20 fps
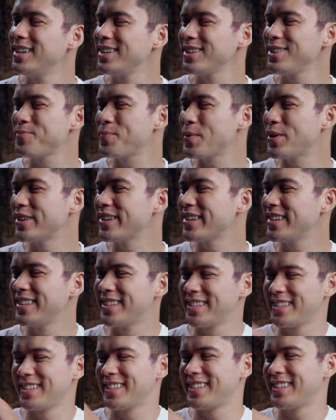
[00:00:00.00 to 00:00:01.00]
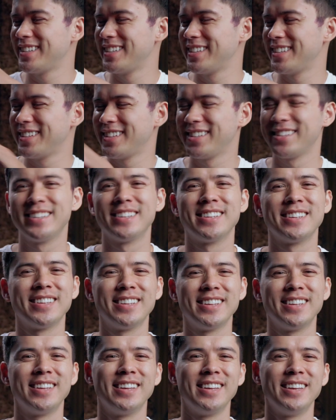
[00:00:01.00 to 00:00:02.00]
Good boy.
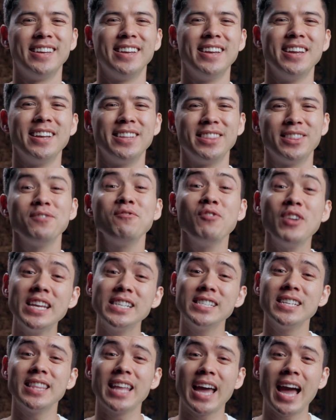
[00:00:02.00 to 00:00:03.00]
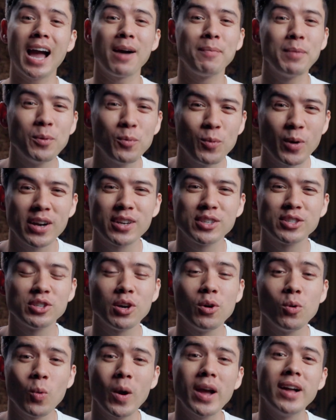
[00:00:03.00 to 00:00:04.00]
The reason the habit works so
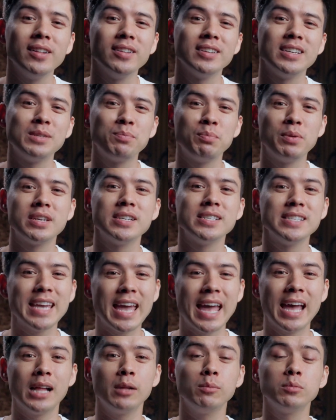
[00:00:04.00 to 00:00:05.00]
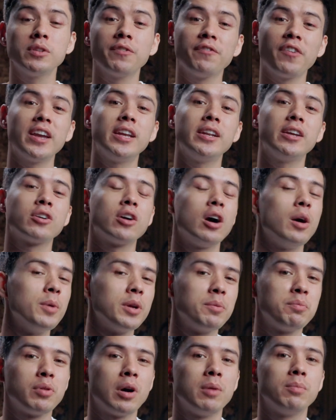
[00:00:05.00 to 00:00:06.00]
well is because it helps fight a common
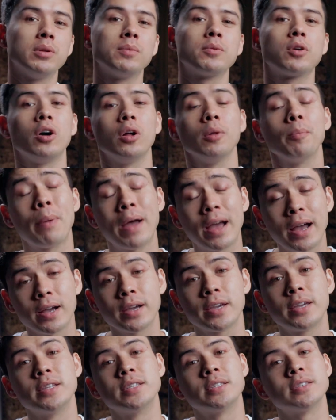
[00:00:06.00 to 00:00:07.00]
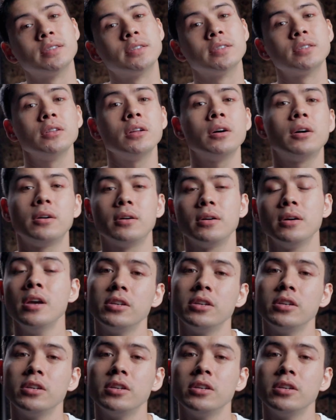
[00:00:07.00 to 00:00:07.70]
problem called Parkinson's Law.